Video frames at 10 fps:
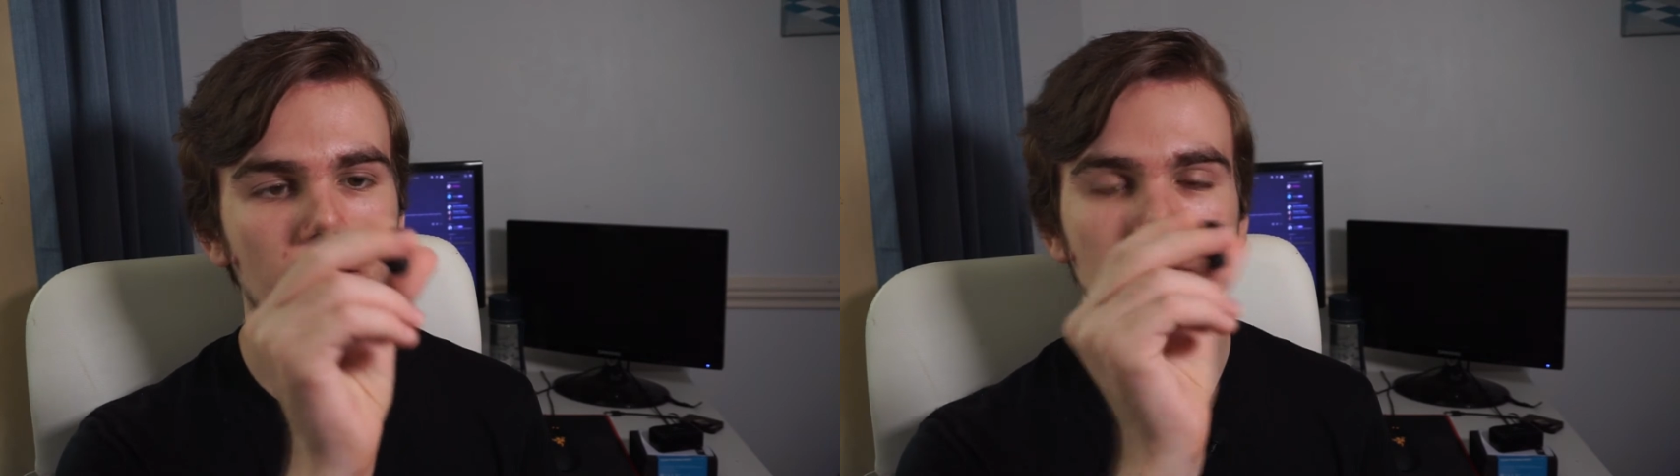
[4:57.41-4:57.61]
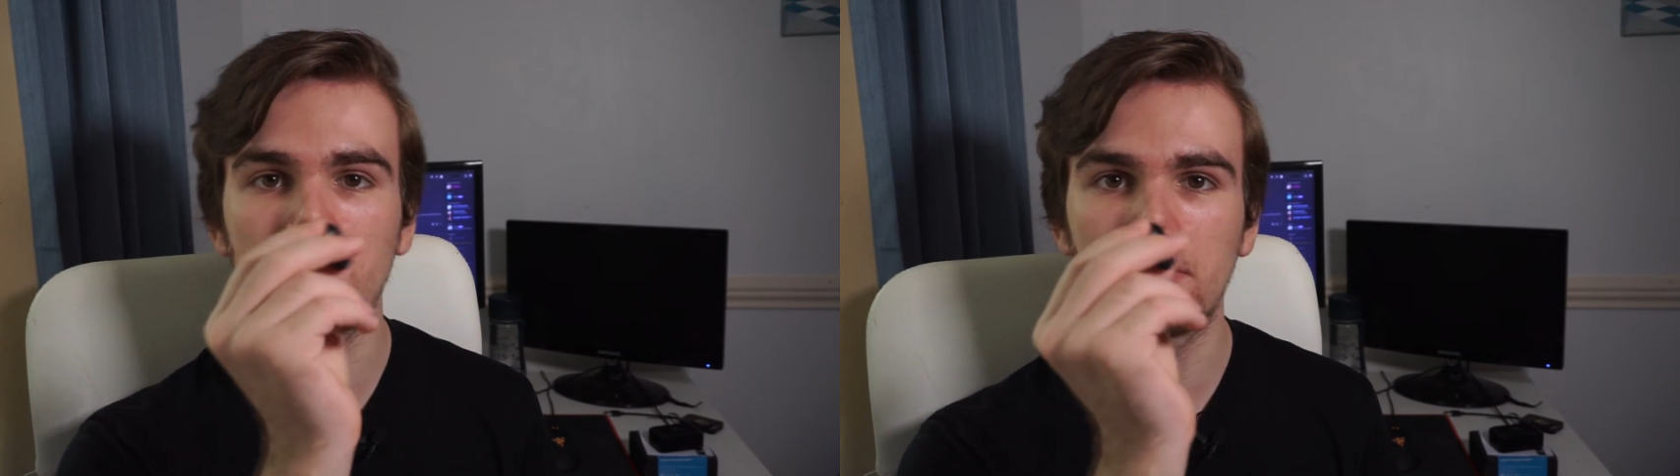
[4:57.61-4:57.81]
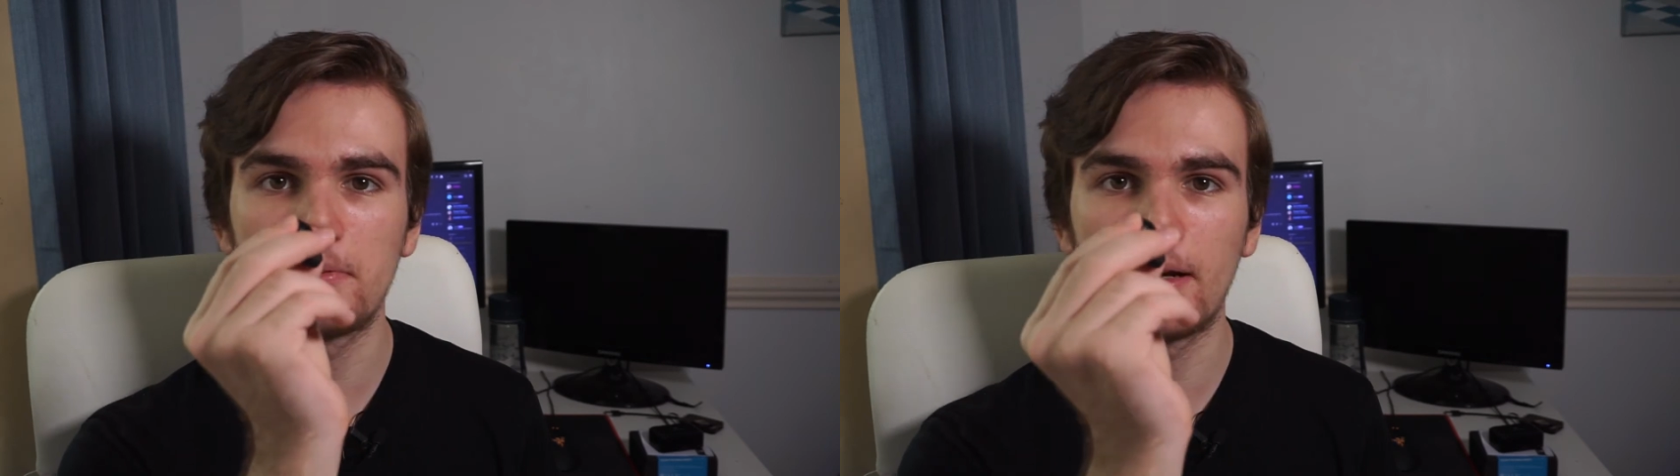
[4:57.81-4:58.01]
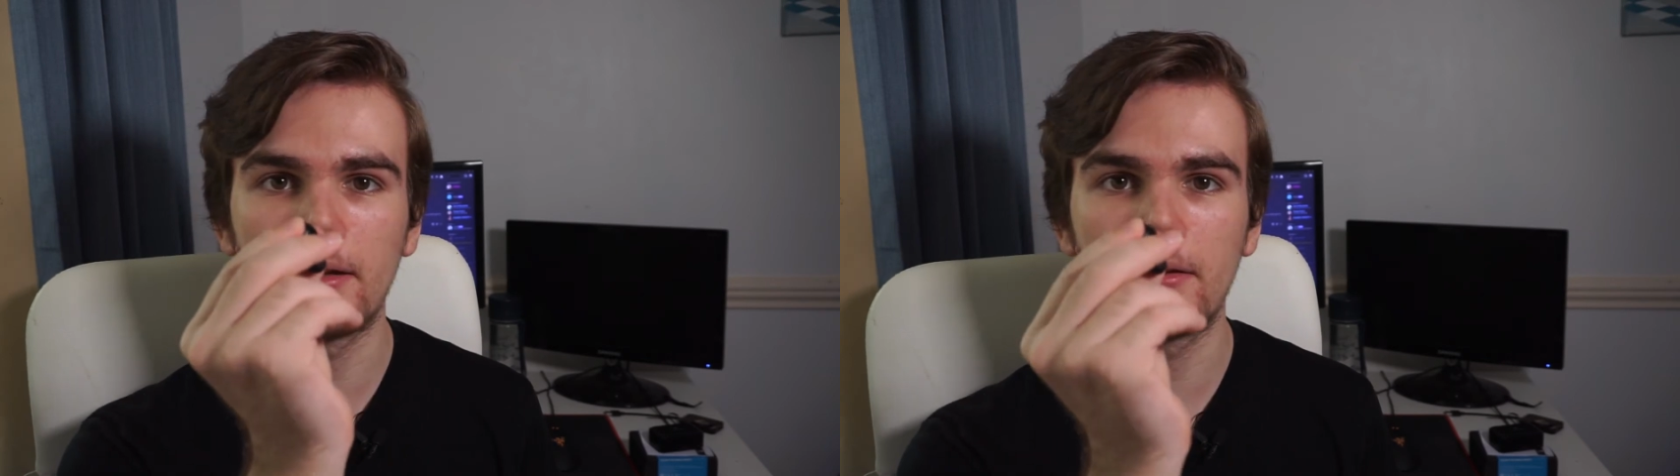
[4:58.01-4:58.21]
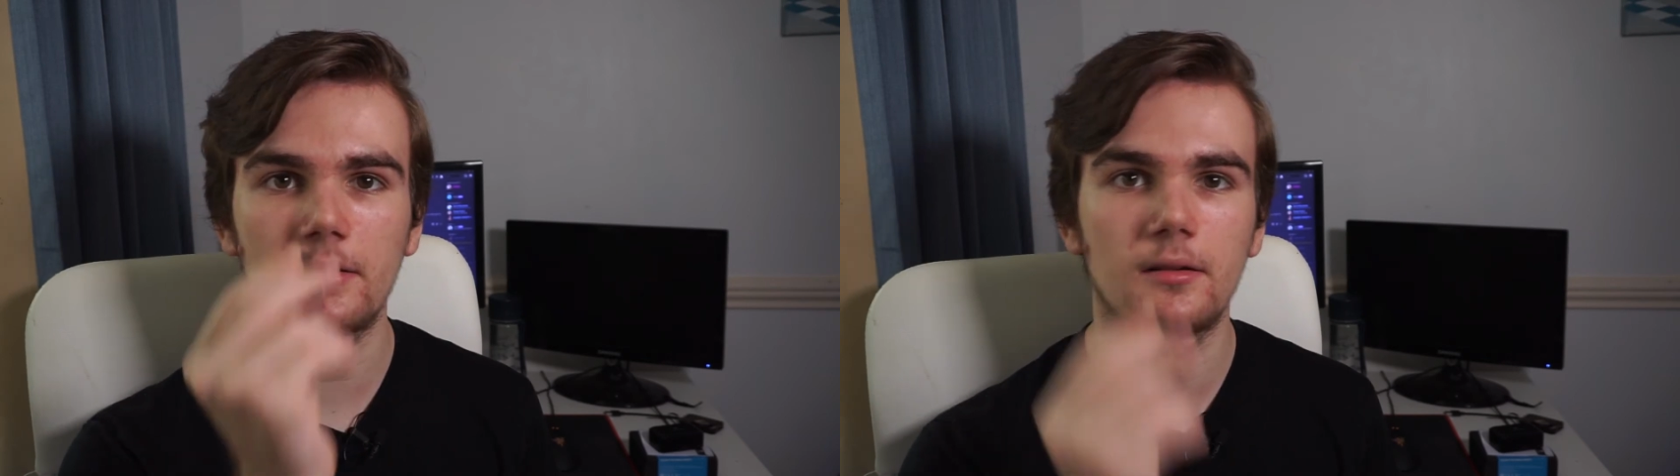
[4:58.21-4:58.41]
you just
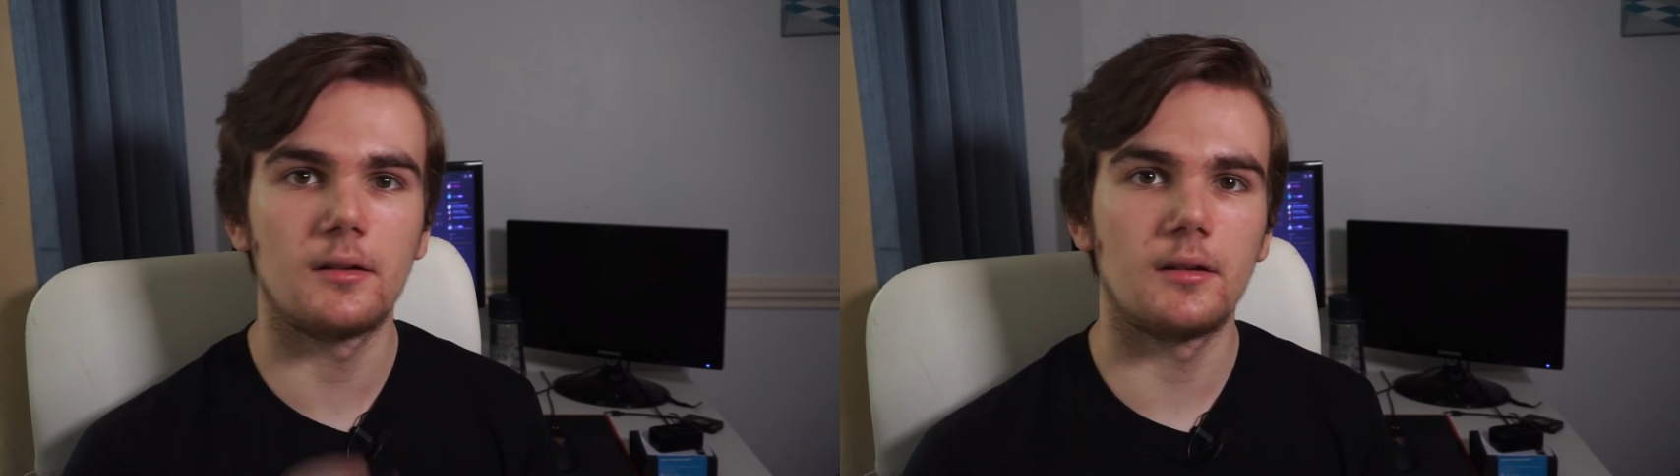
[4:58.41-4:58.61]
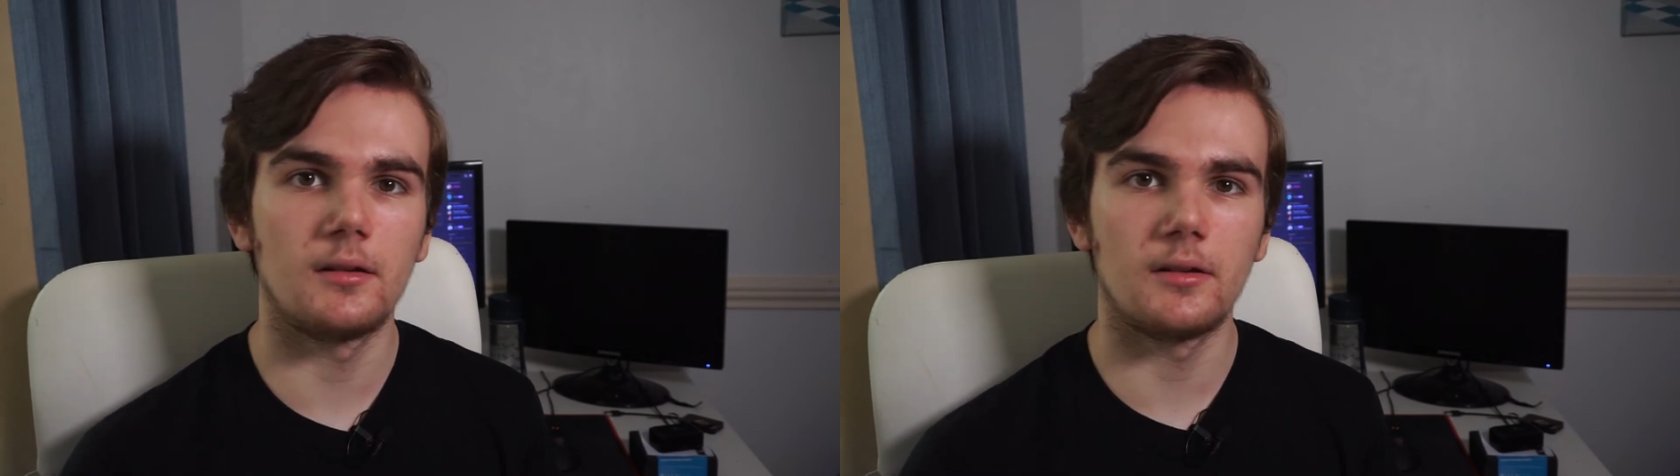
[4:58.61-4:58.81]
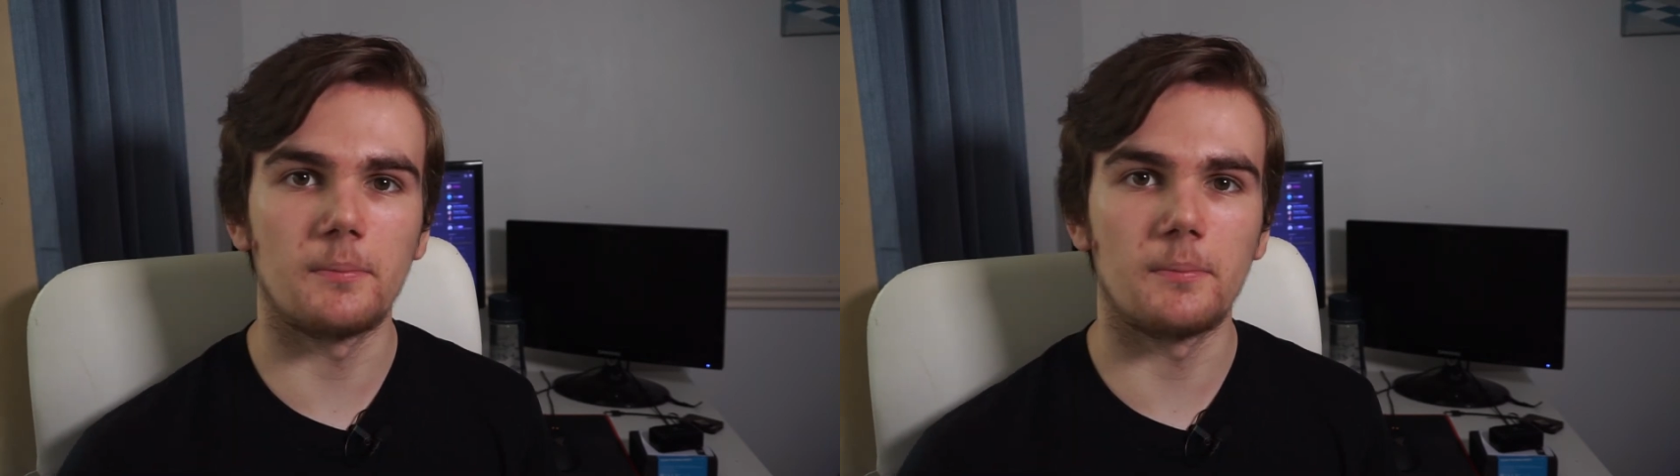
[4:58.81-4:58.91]
press the